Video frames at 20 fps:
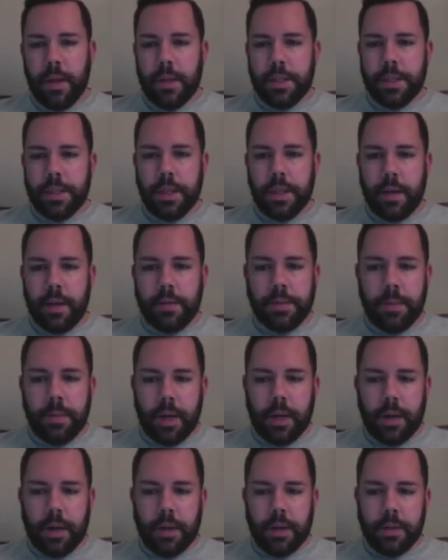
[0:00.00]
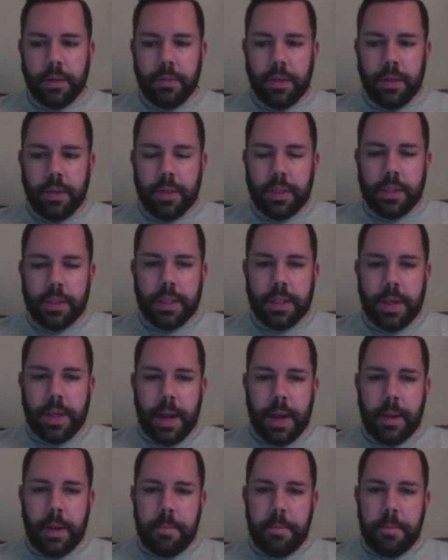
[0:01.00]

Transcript: So that was my contribution to that.